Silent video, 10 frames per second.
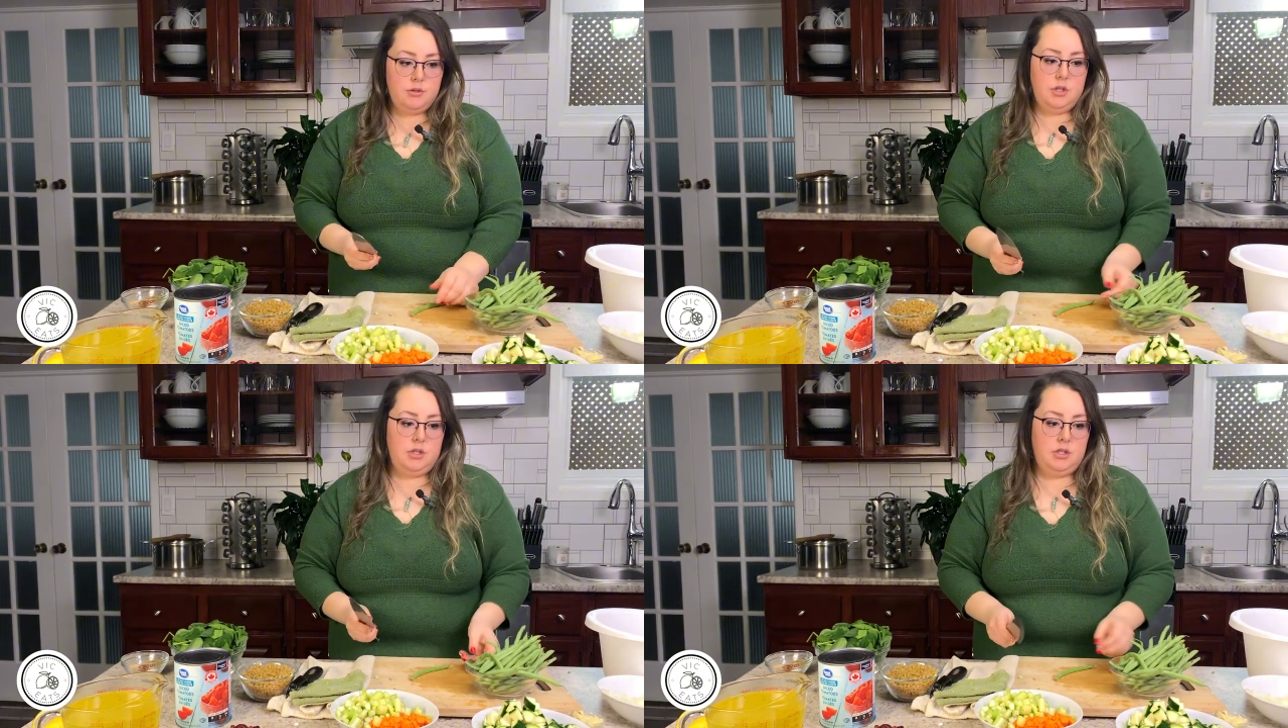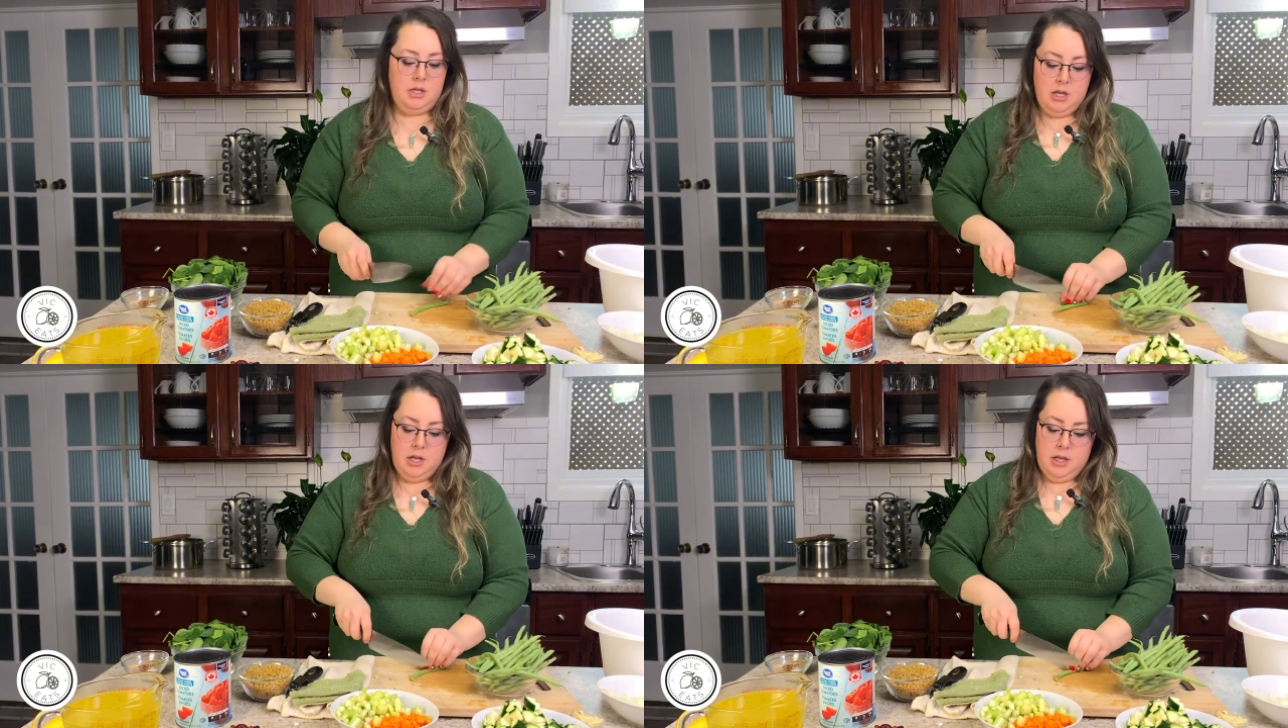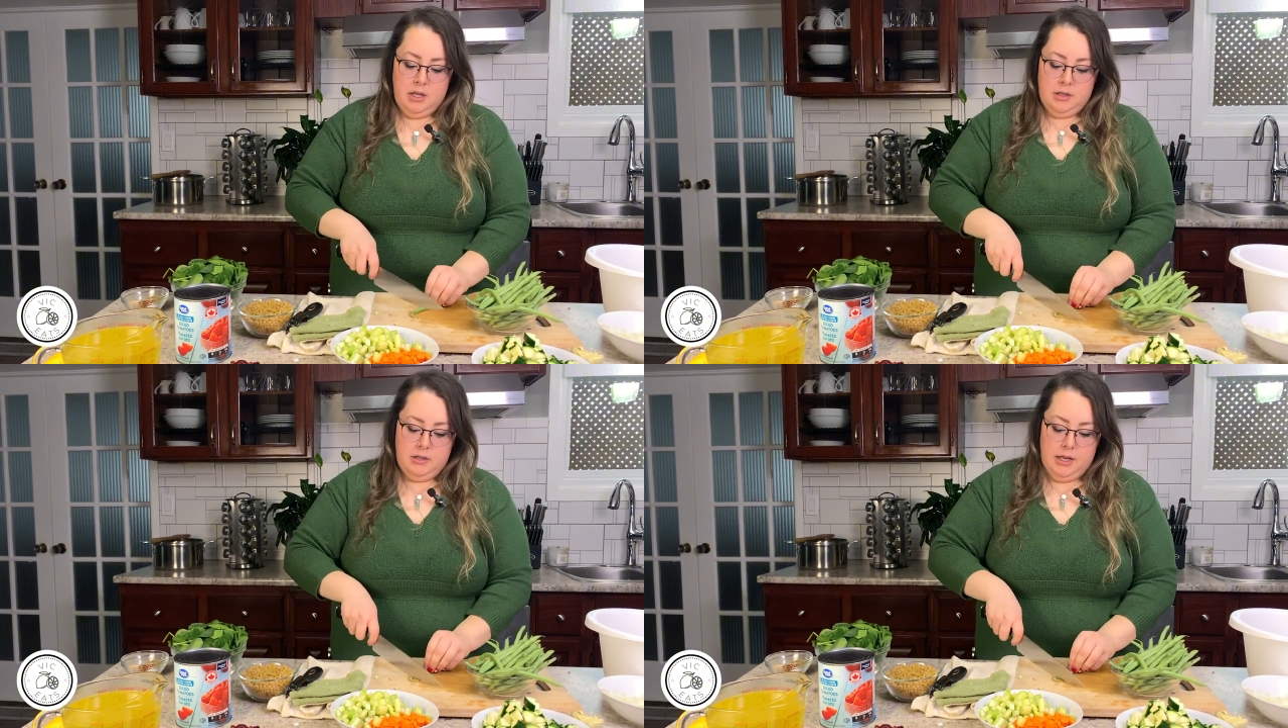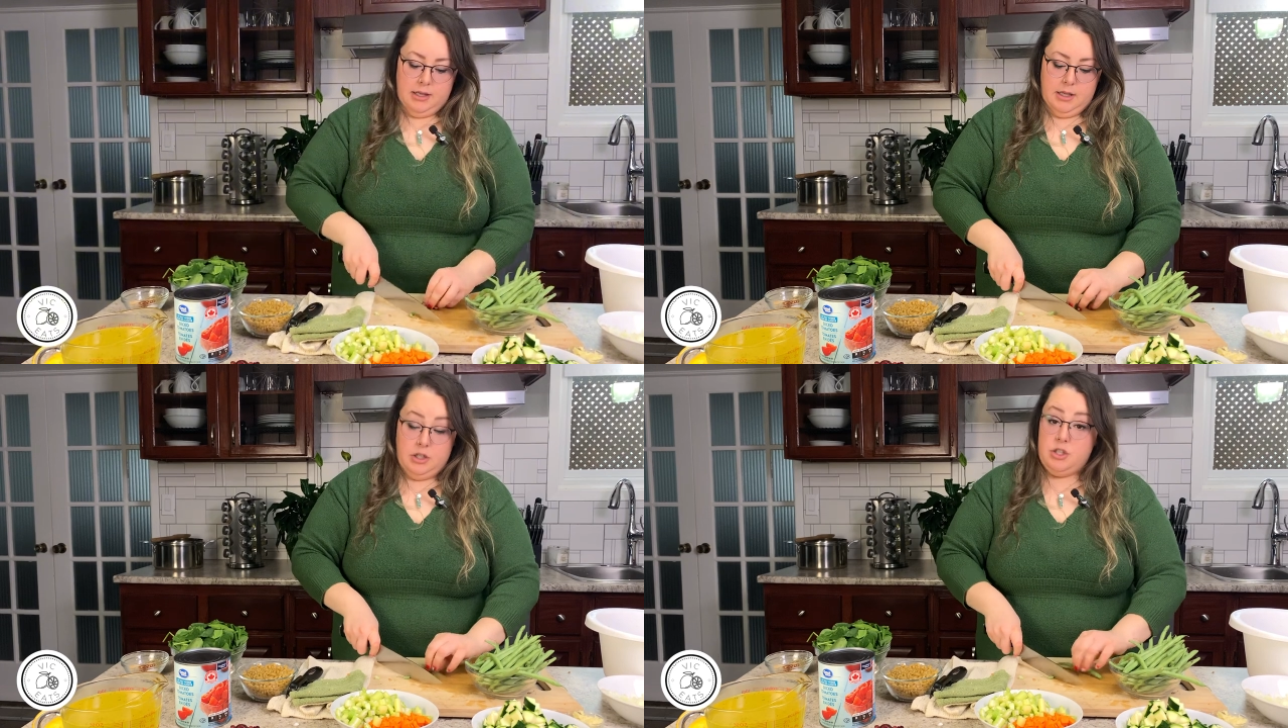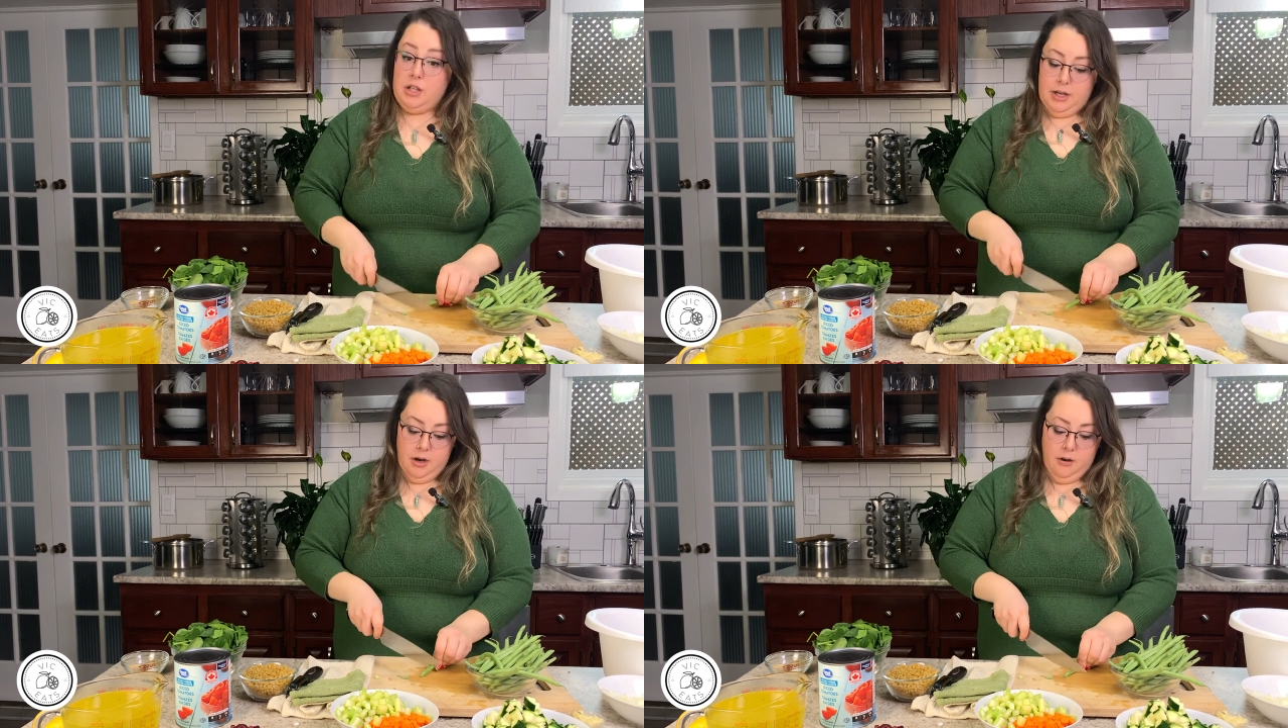So just take each
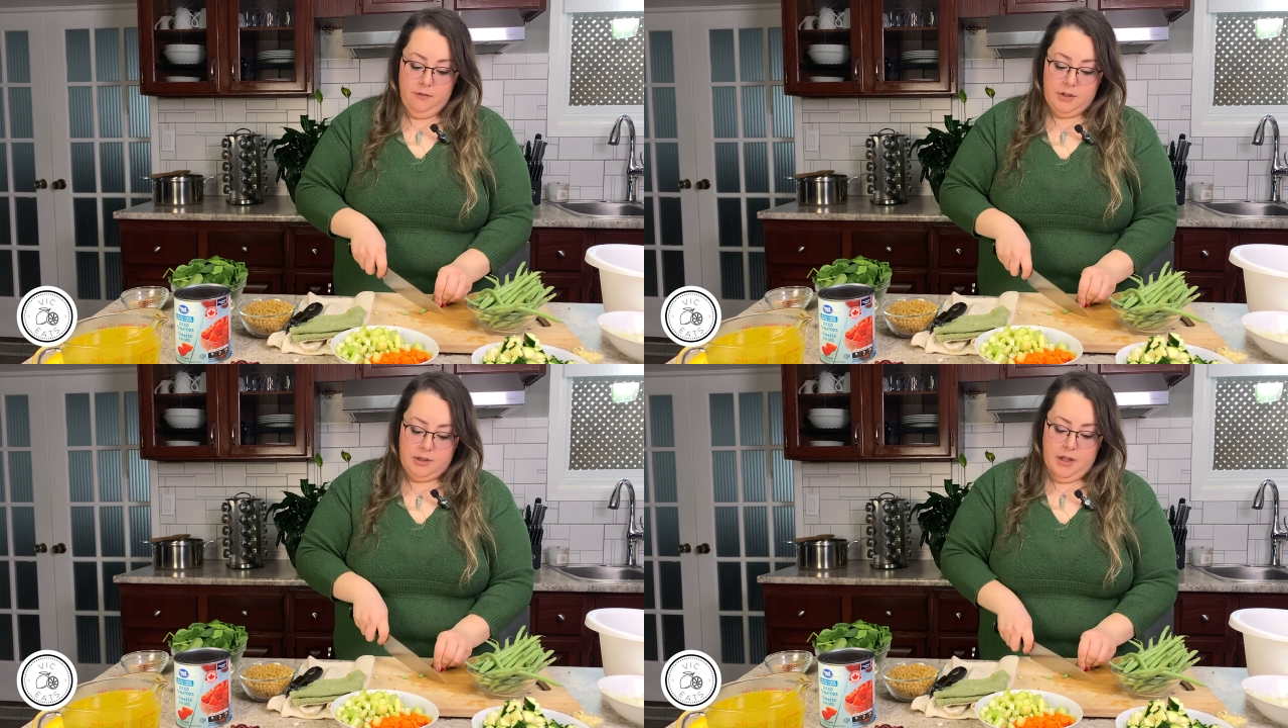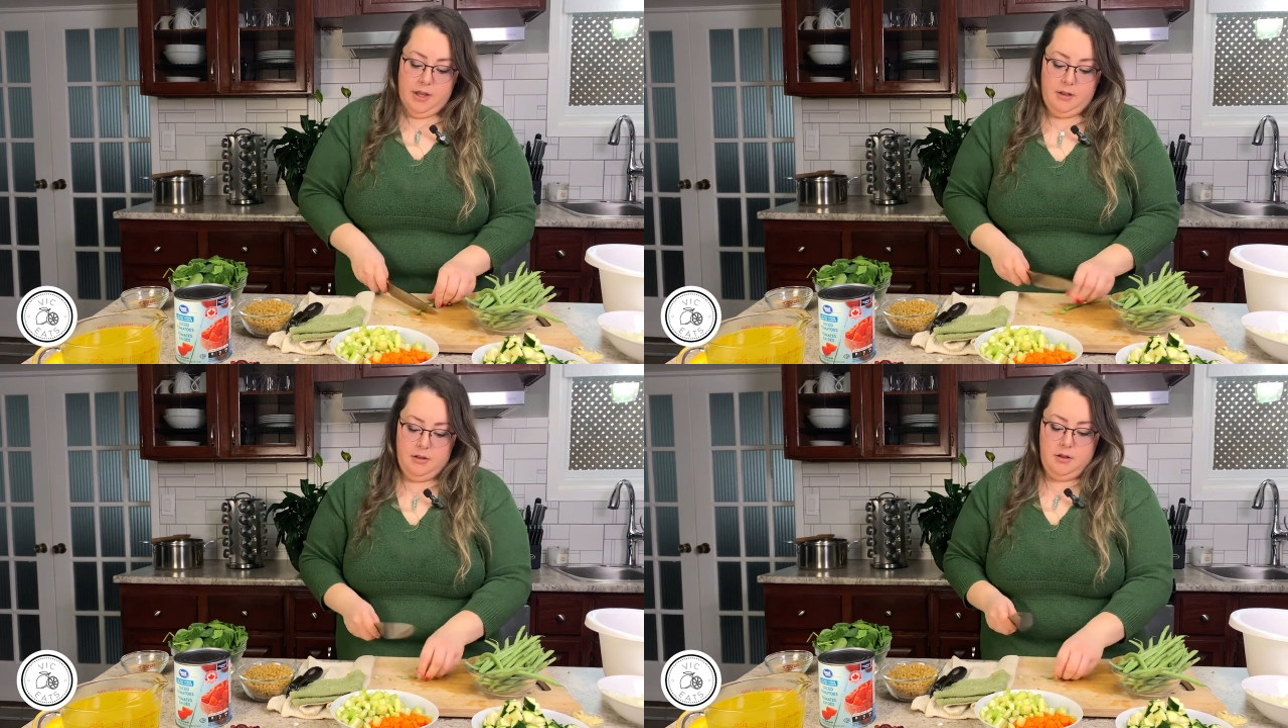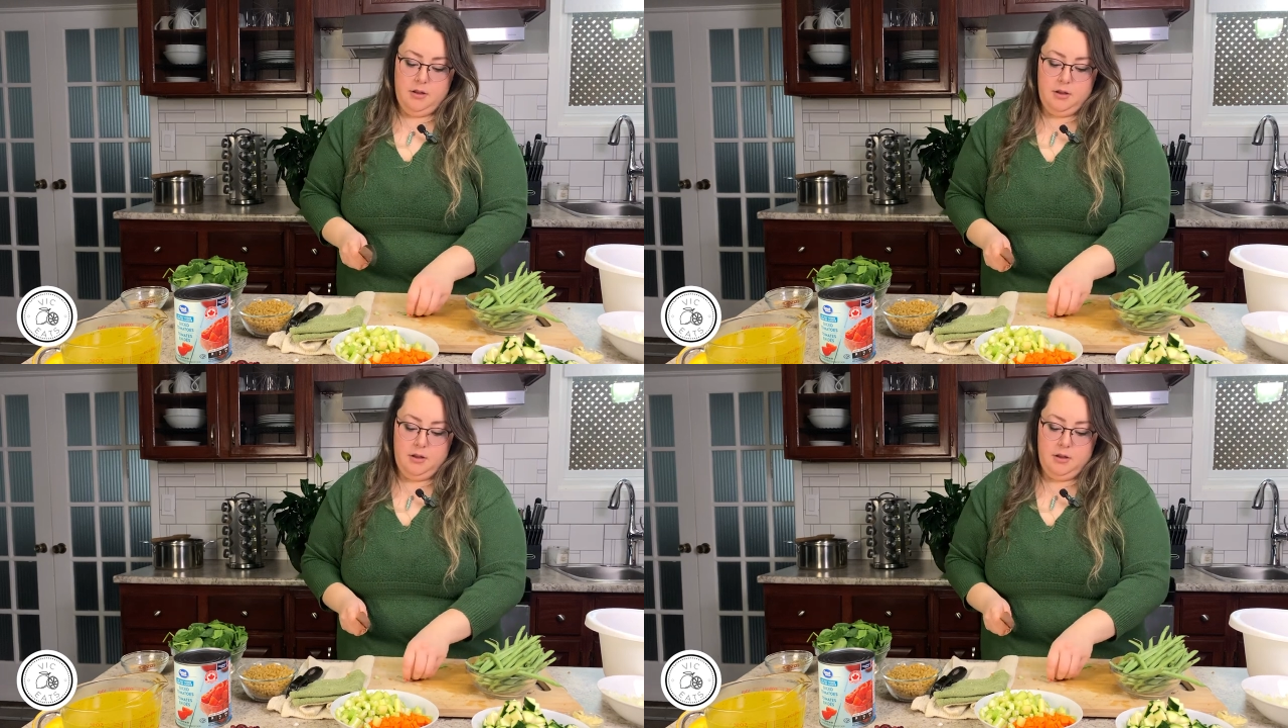side off like that